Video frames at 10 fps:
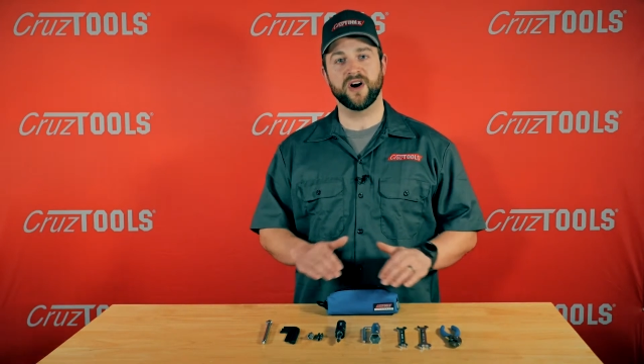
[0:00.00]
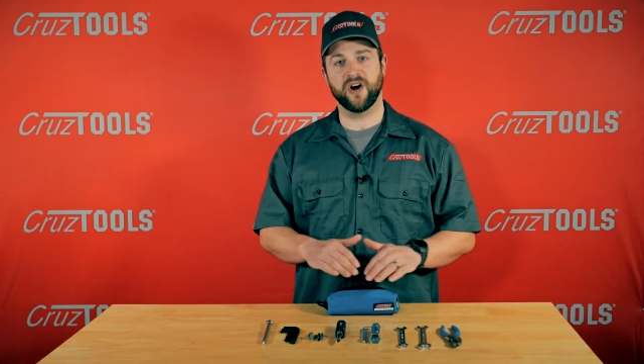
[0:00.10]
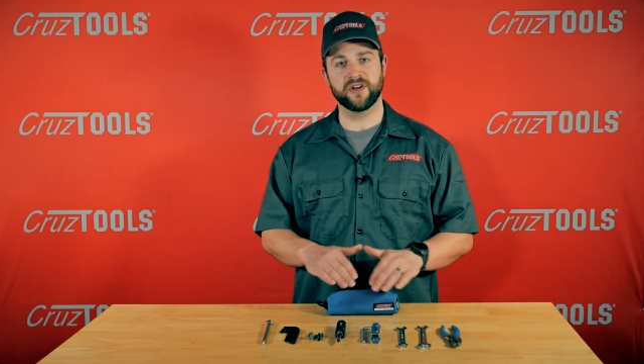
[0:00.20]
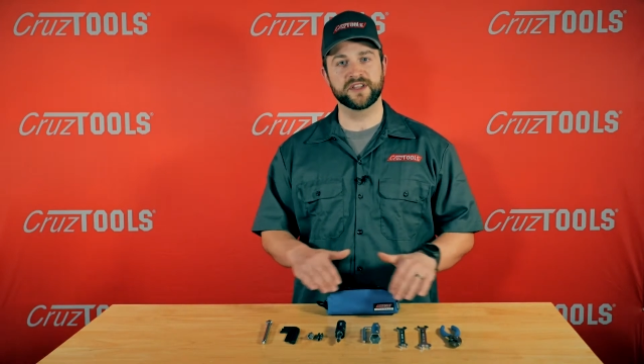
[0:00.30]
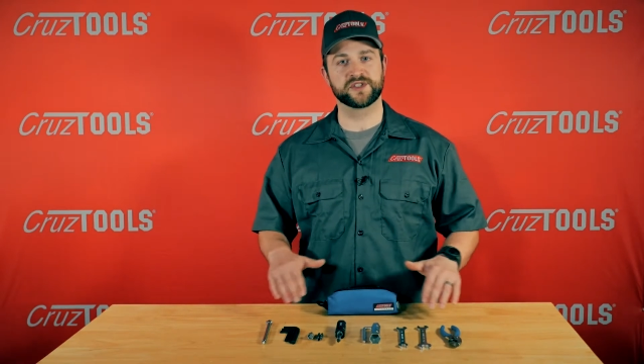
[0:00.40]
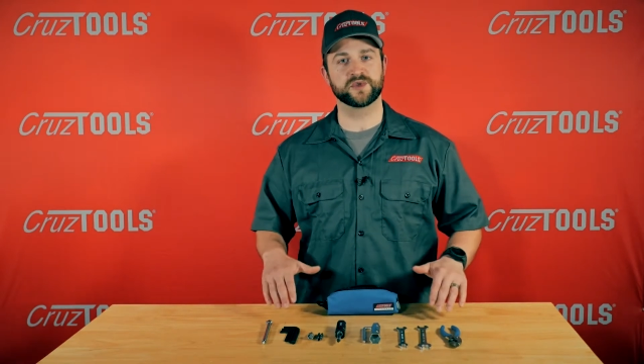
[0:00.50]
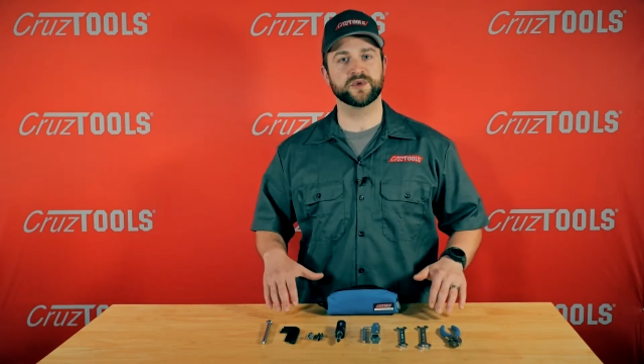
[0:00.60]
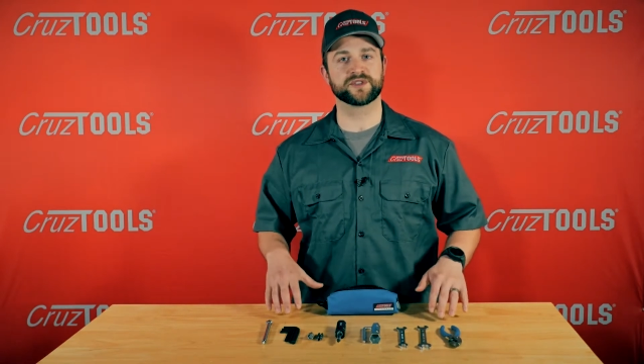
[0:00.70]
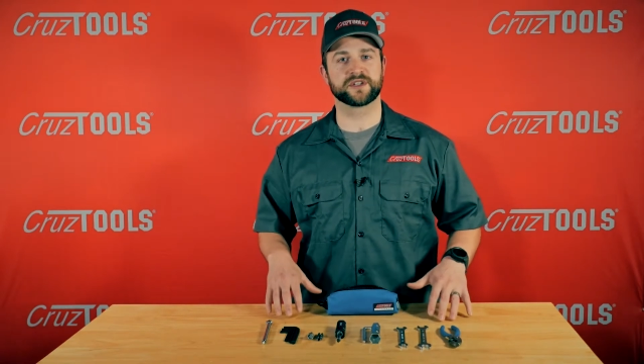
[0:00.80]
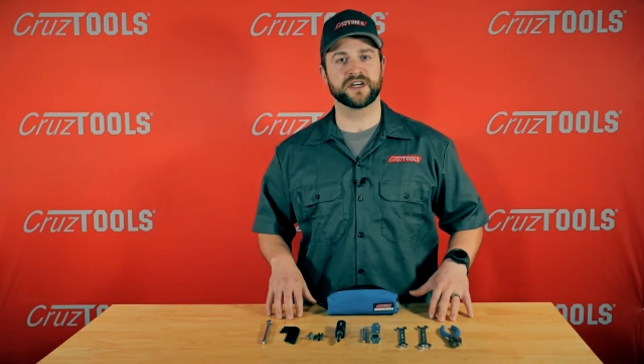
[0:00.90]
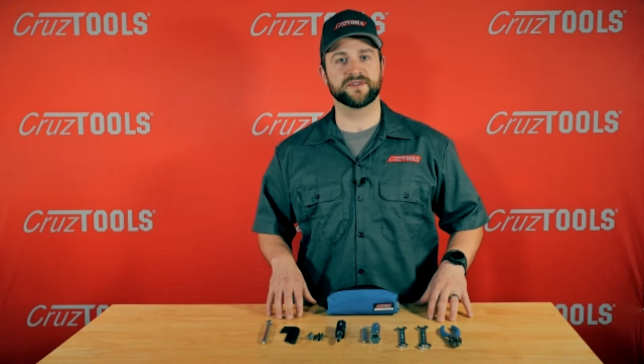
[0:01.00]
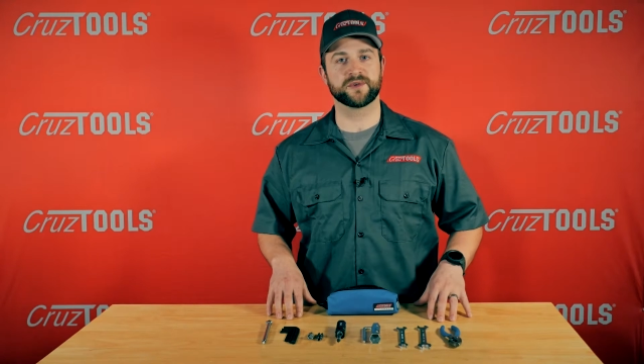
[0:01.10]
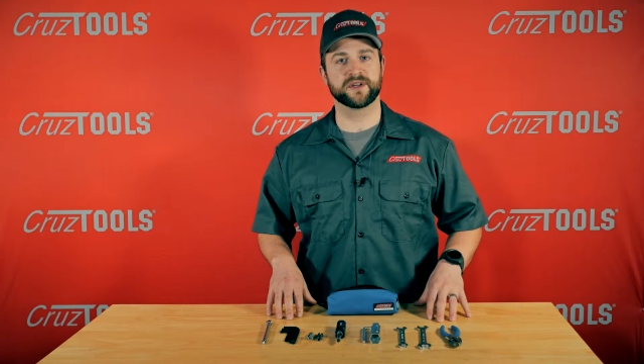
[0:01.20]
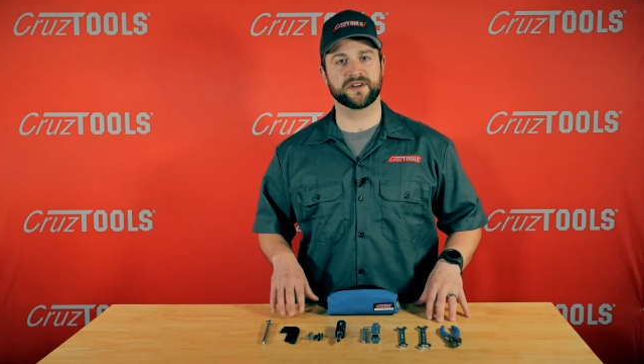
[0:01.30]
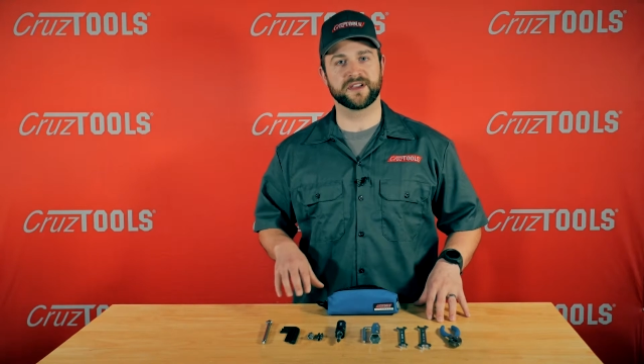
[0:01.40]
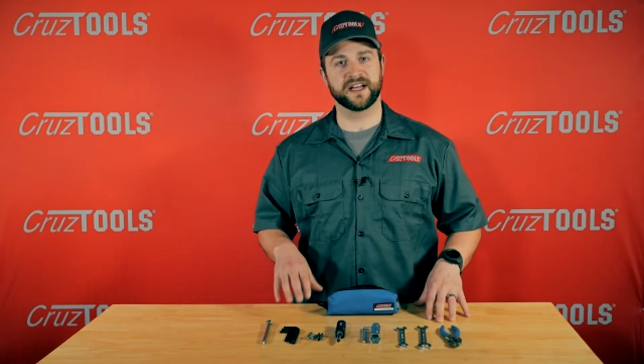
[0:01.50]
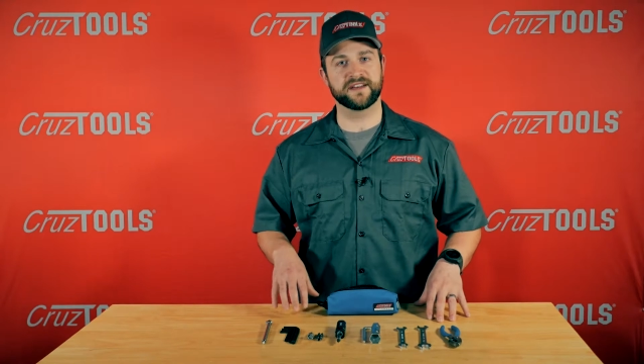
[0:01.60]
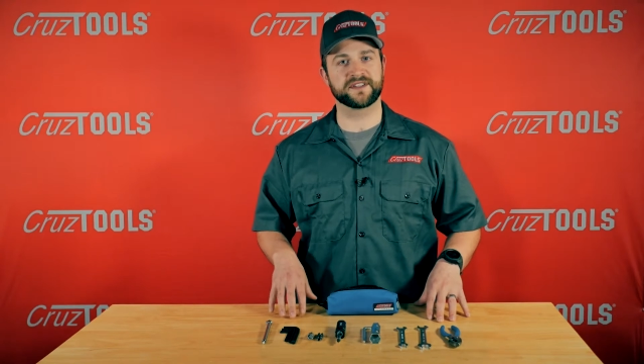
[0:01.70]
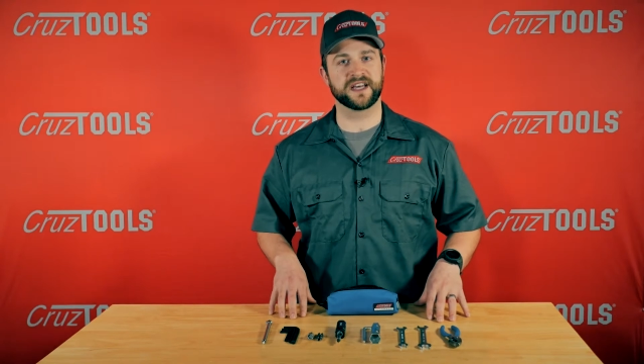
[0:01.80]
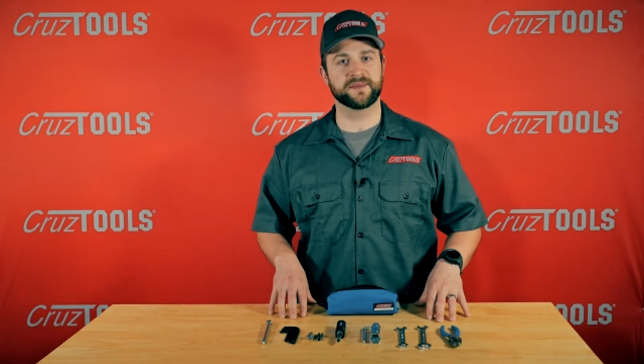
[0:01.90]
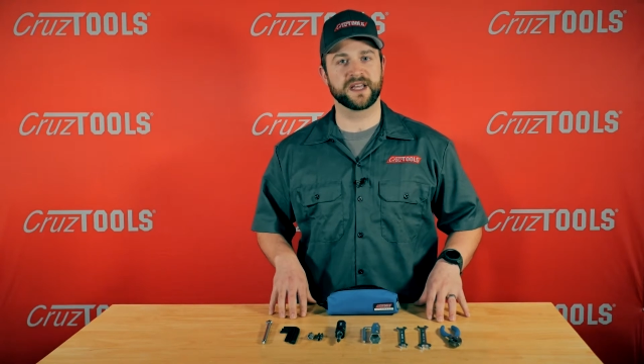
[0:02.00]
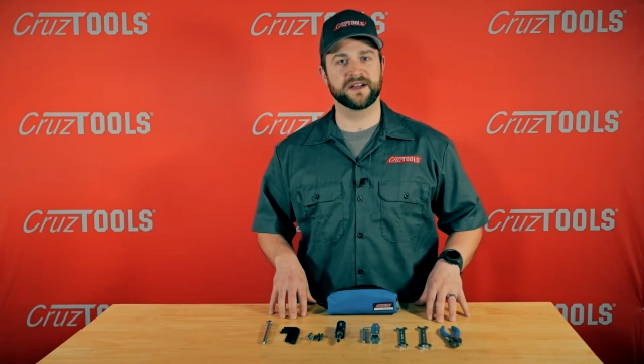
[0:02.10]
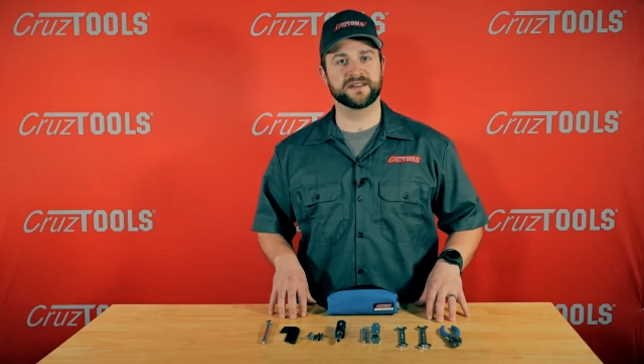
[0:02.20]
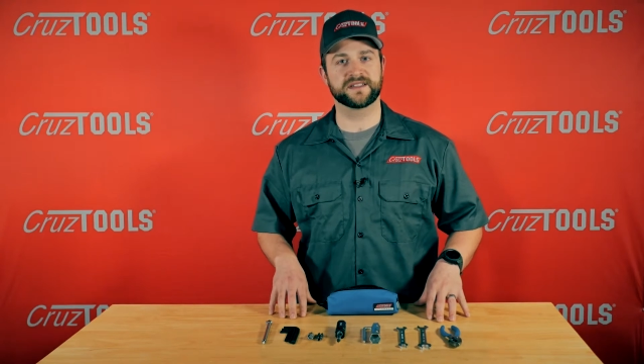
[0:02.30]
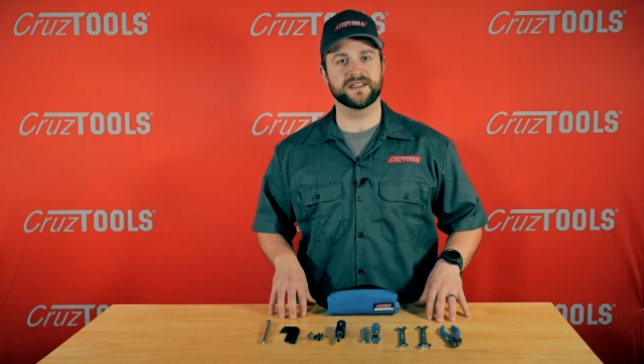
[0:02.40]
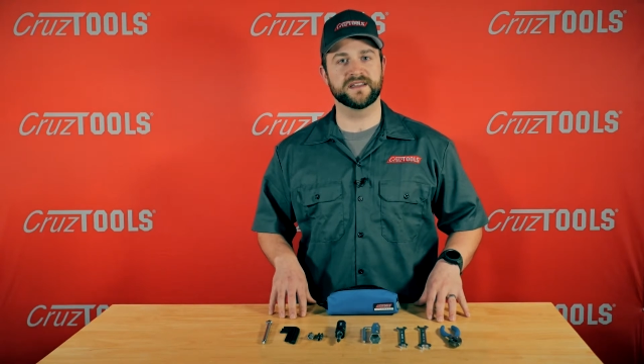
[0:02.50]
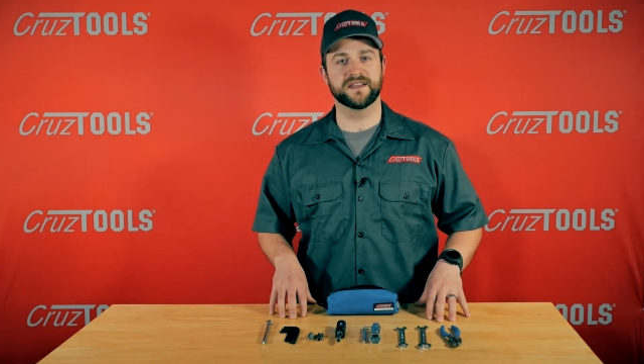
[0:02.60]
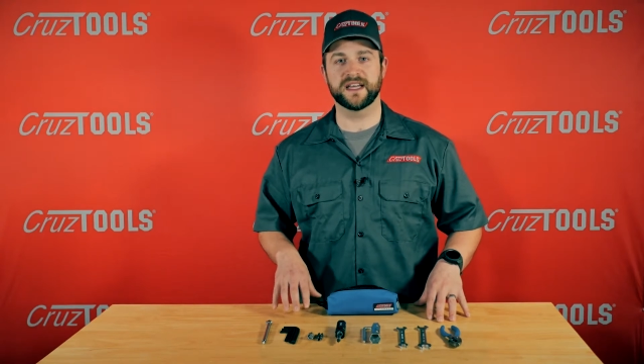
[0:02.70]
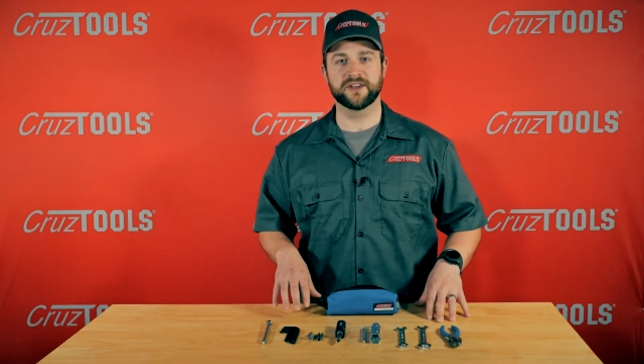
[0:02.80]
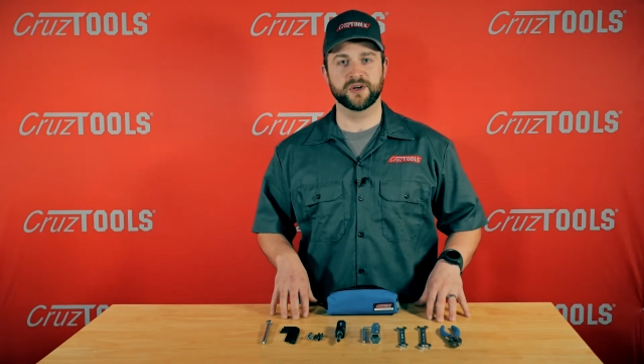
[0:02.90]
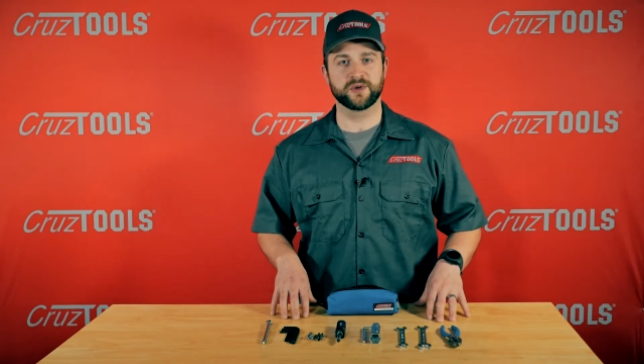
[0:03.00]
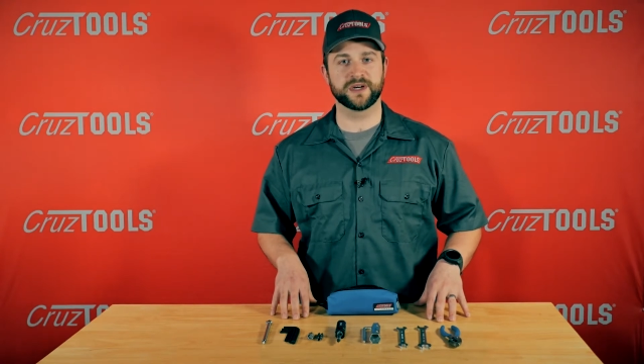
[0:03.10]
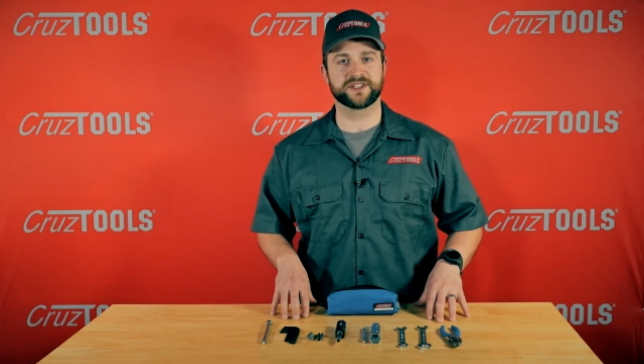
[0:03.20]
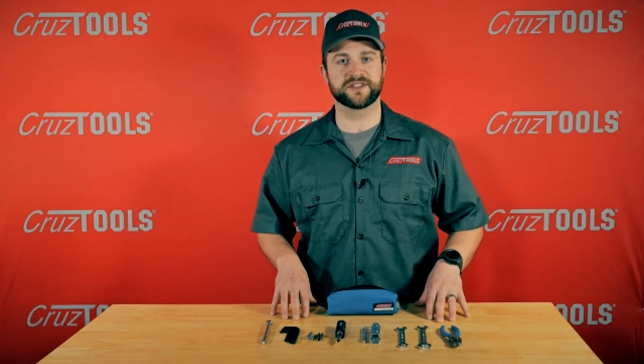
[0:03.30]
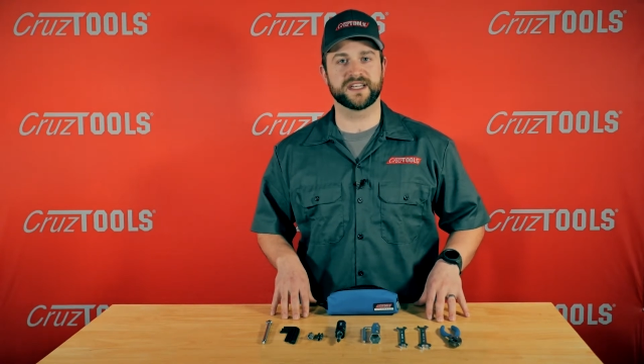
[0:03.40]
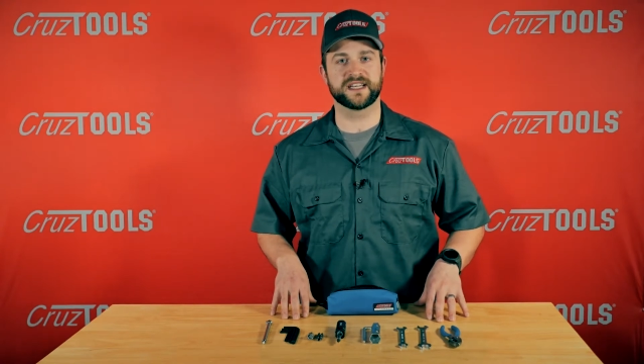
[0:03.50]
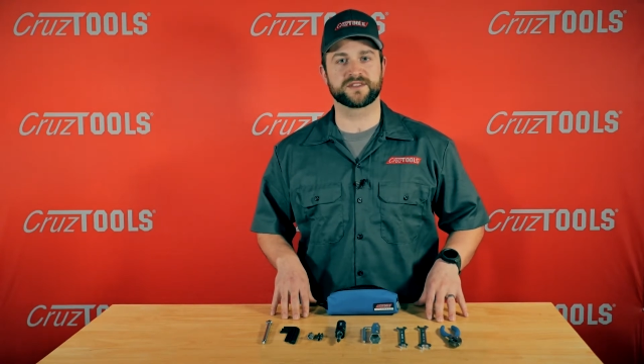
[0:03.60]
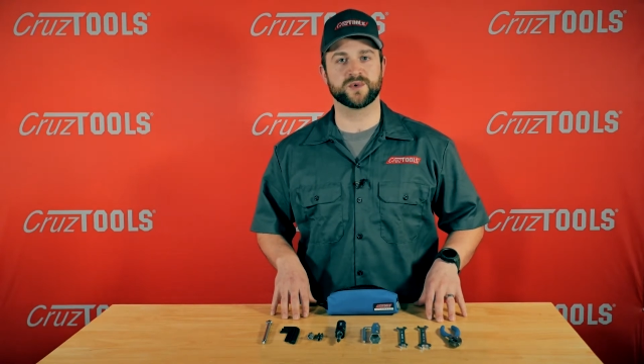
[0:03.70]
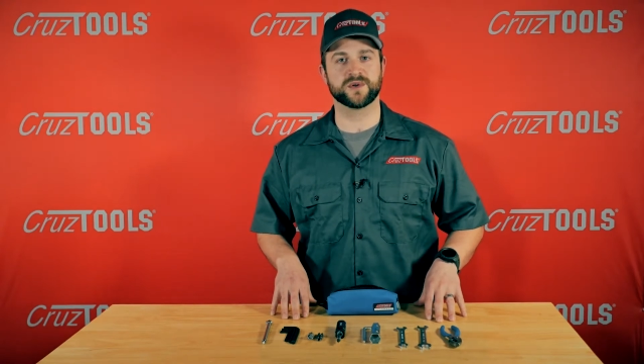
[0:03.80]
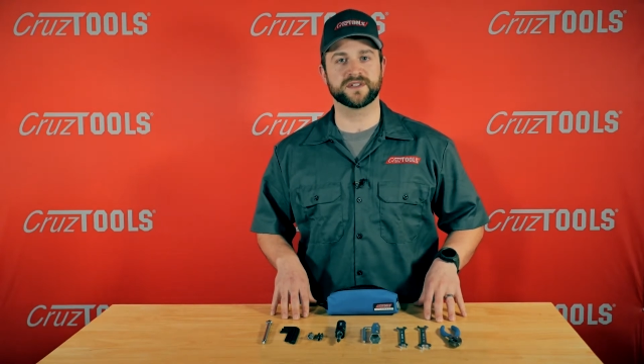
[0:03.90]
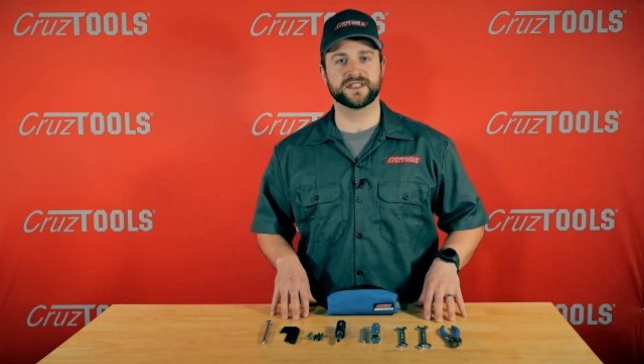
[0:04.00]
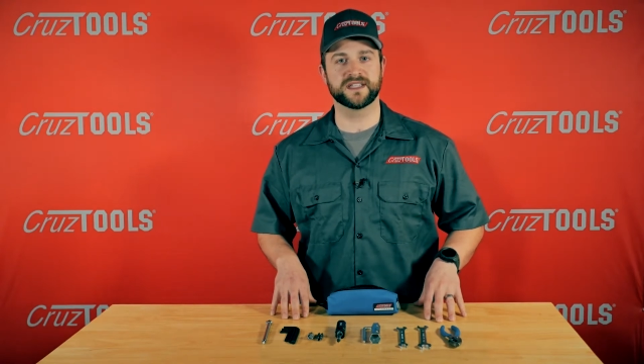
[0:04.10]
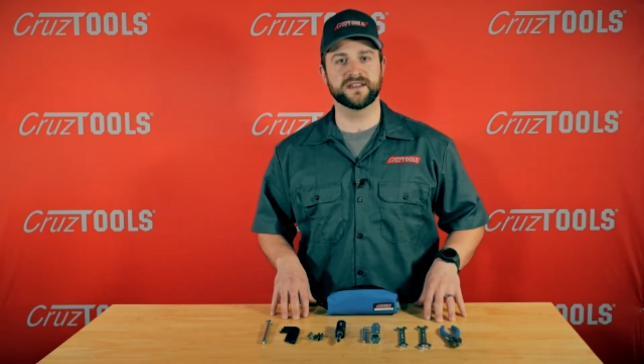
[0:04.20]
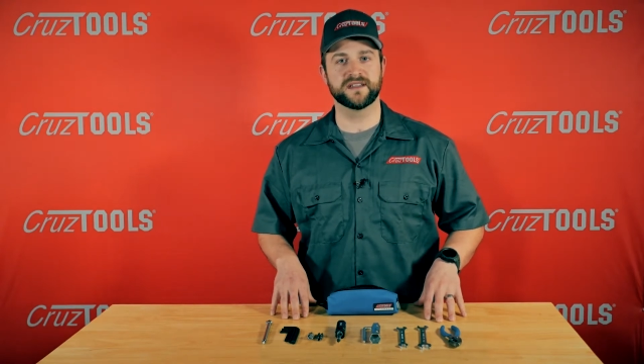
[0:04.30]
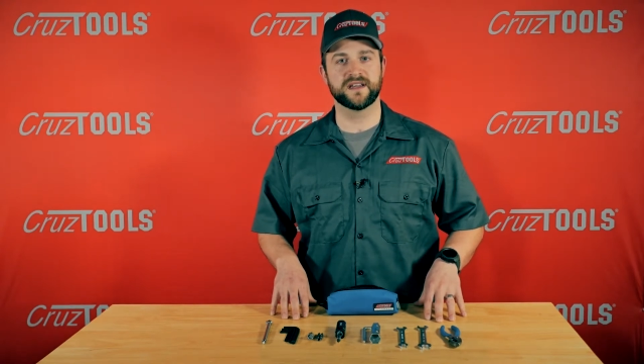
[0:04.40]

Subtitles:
All these tools are covered with our lifetime guarantee and no questions asked warranty.